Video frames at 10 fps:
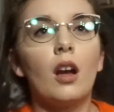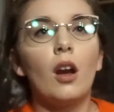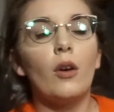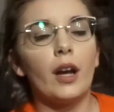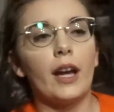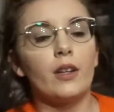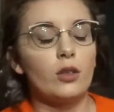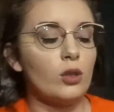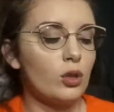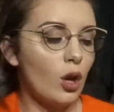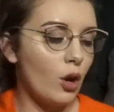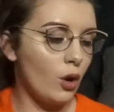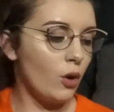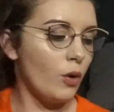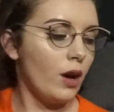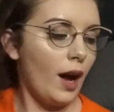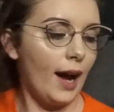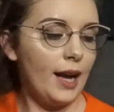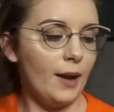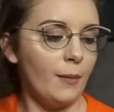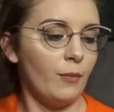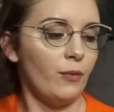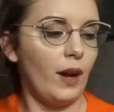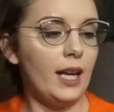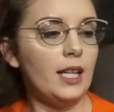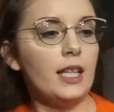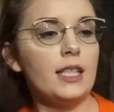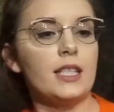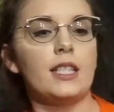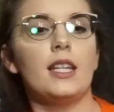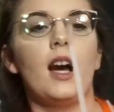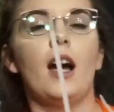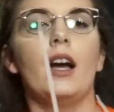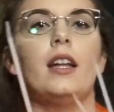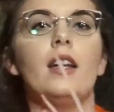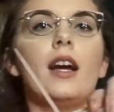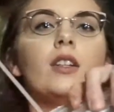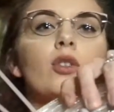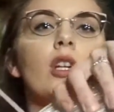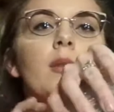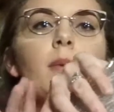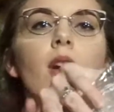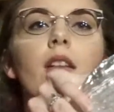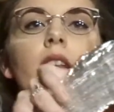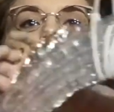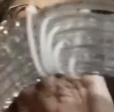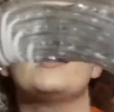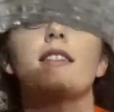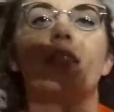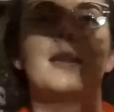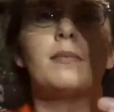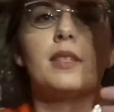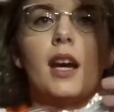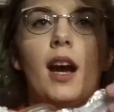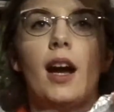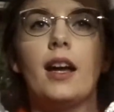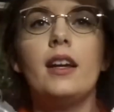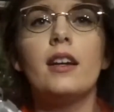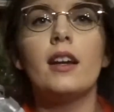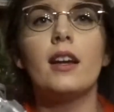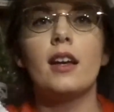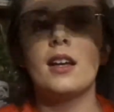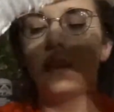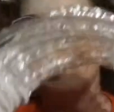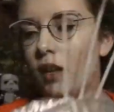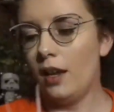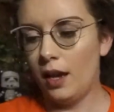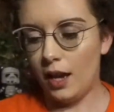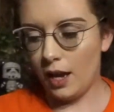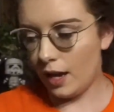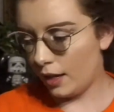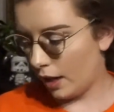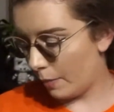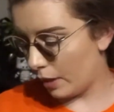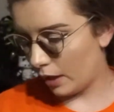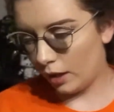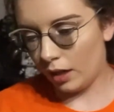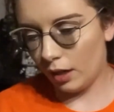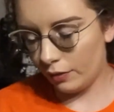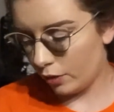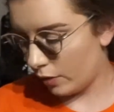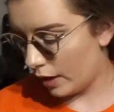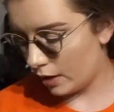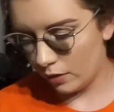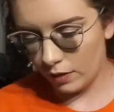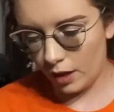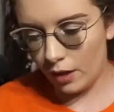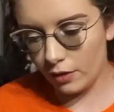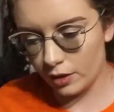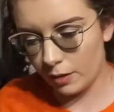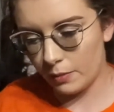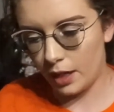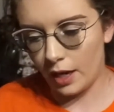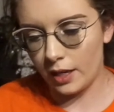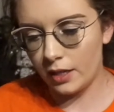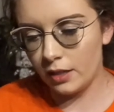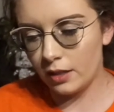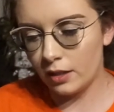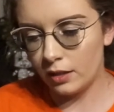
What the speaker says: Okay, so I am finally done. I just put on the last zip tie and I'm gonna cut off the rest of the other zip ties.